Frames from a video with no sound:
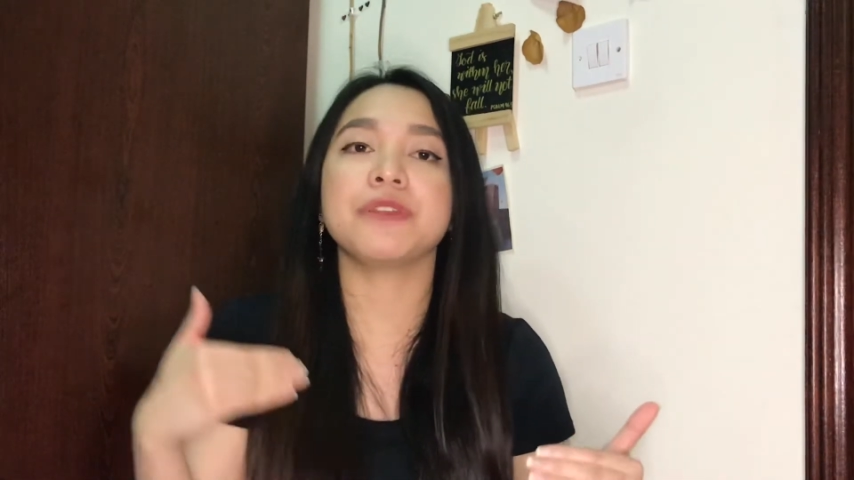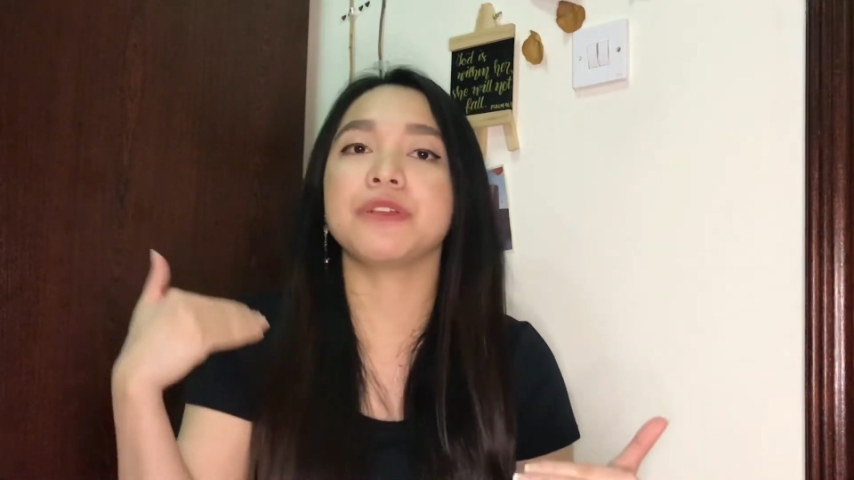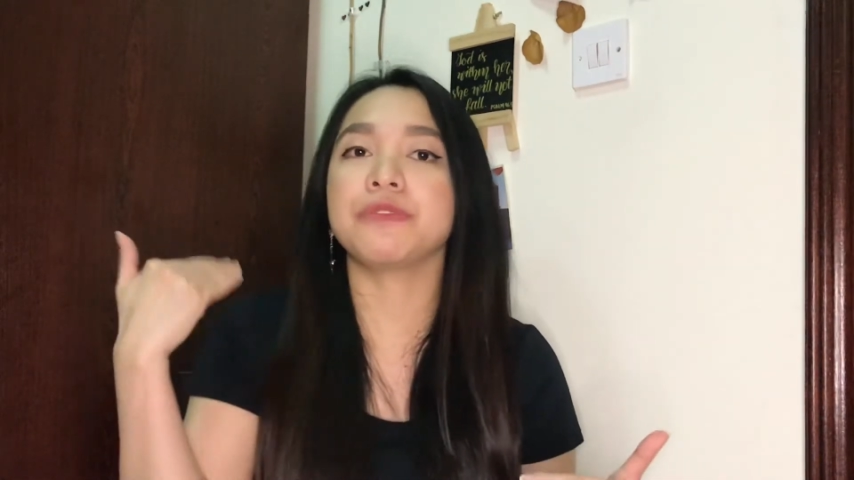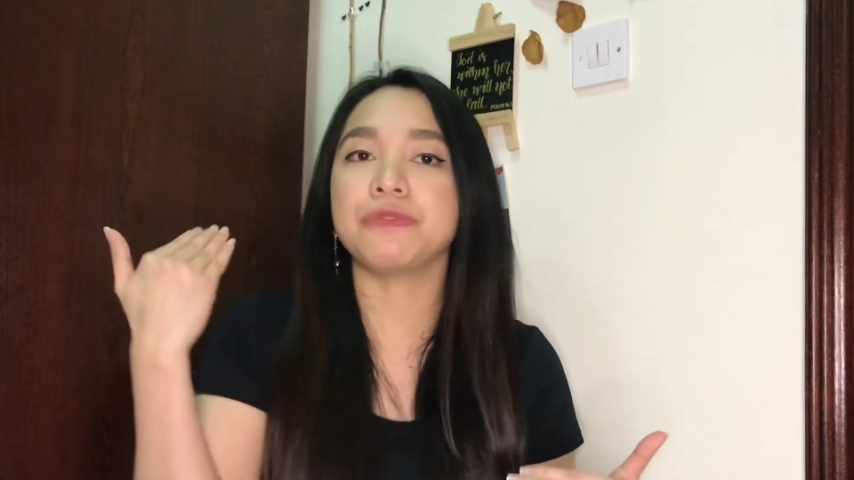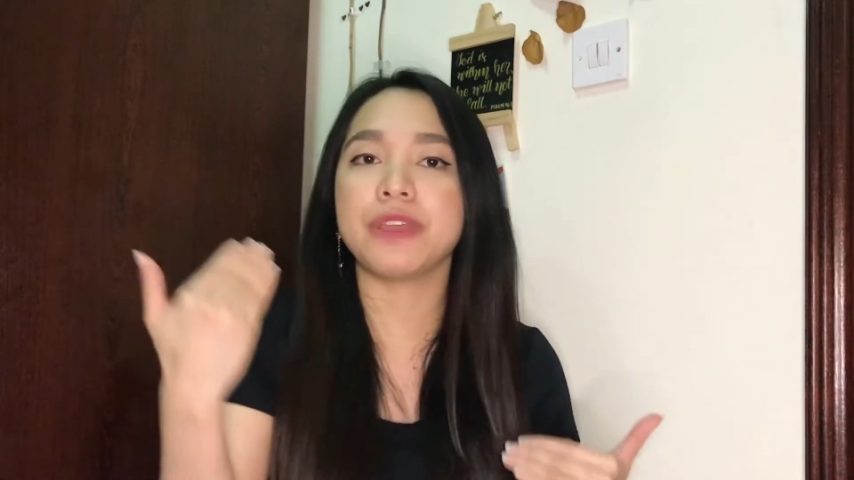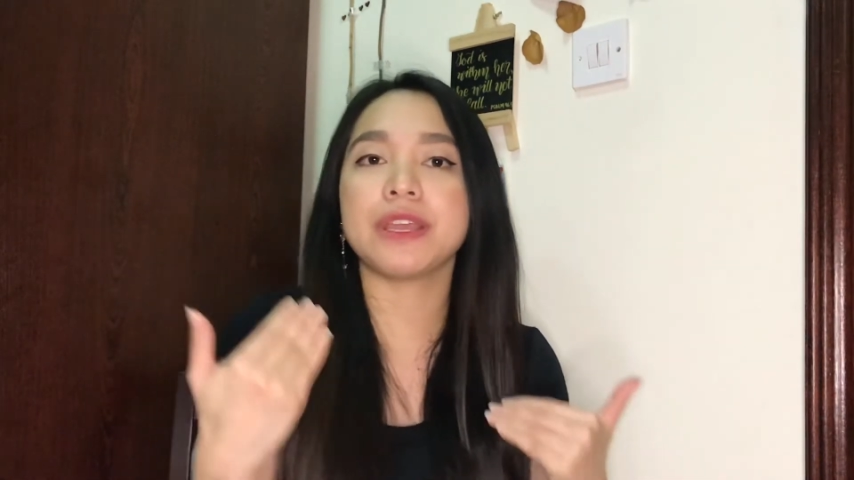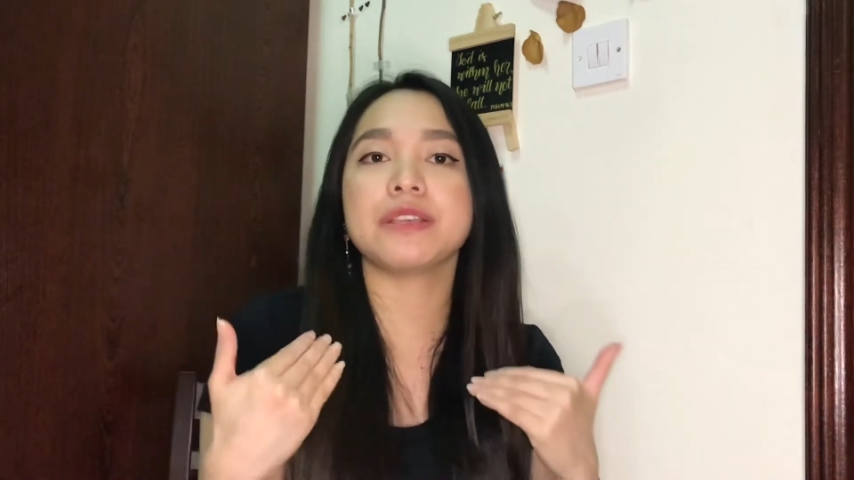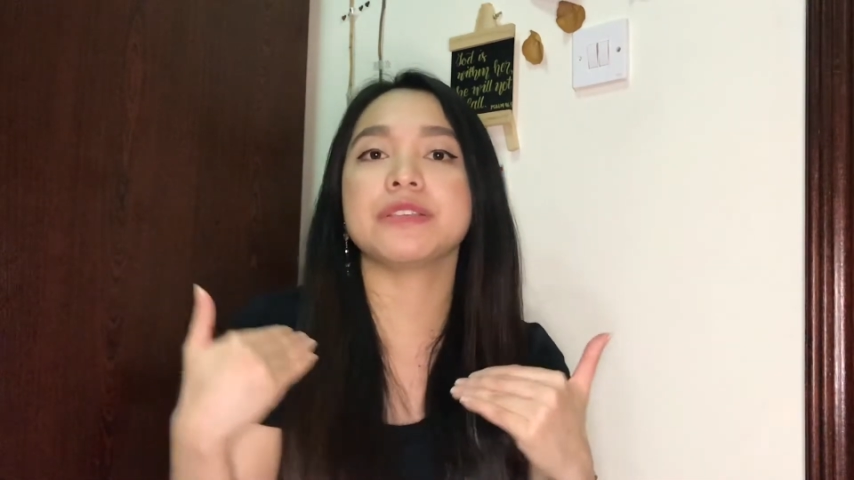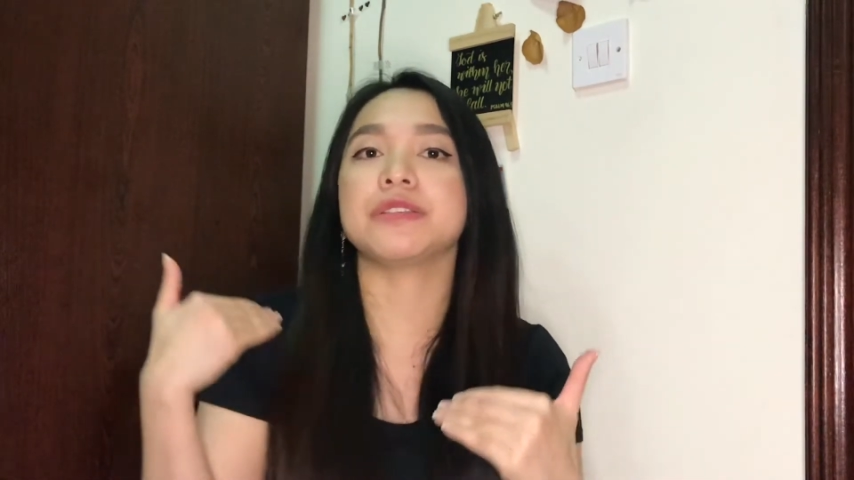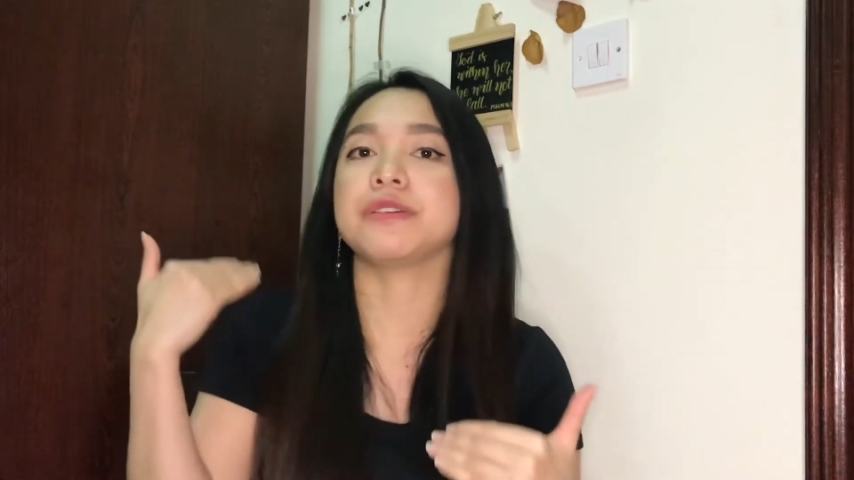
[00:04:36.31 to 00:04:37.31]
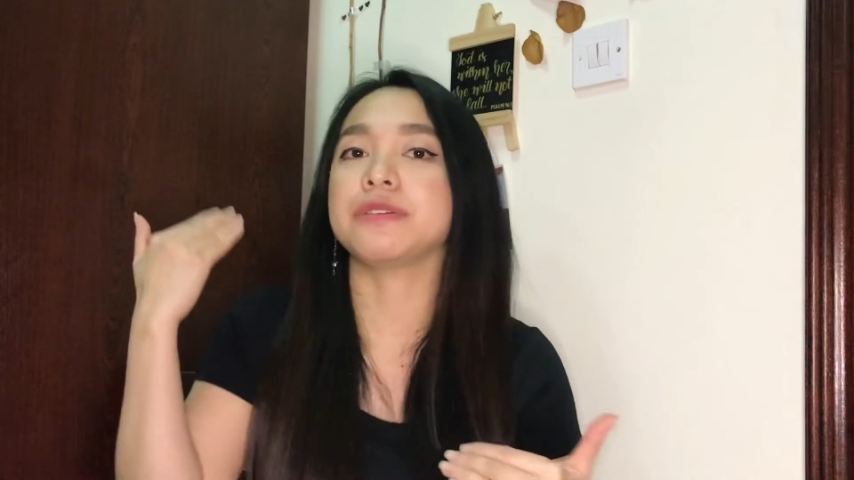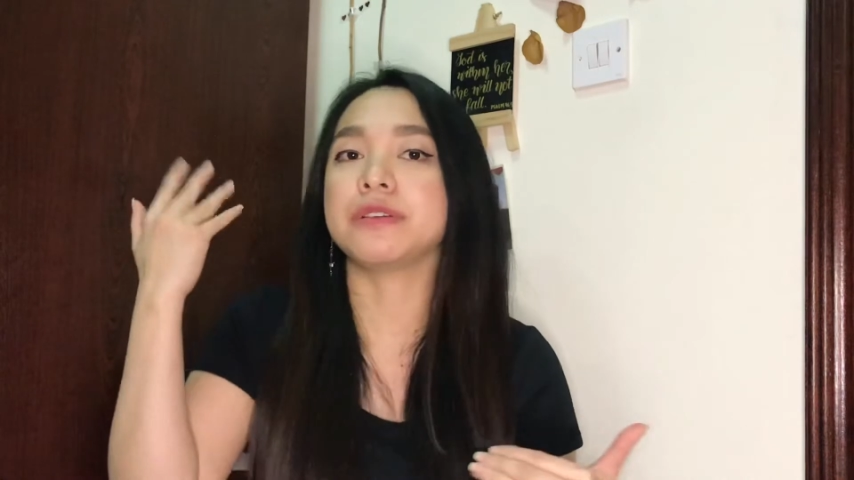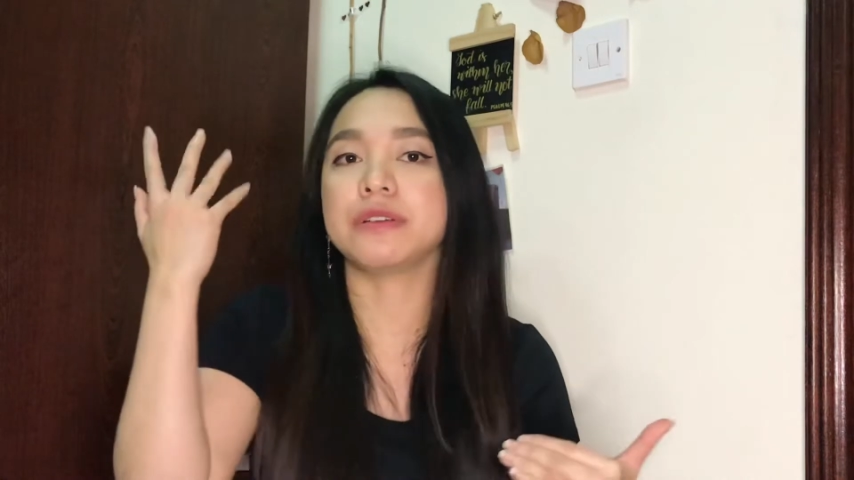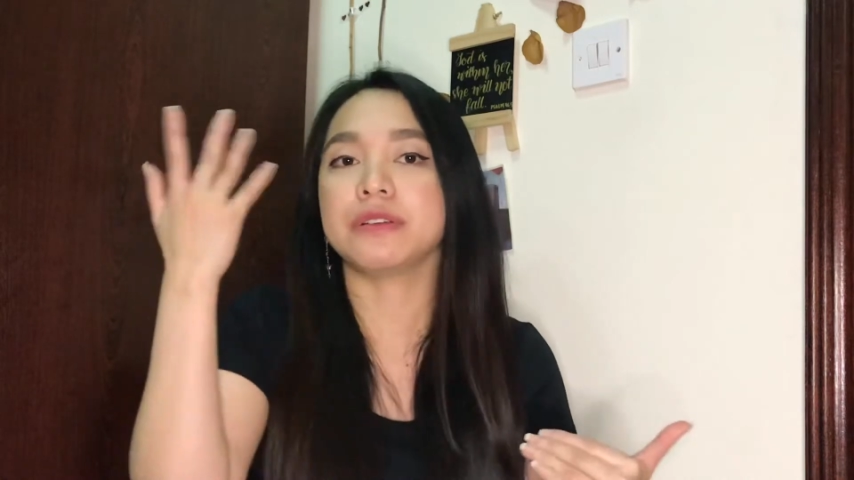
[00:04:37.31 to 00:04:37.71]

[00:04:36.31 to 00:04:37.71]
your face, your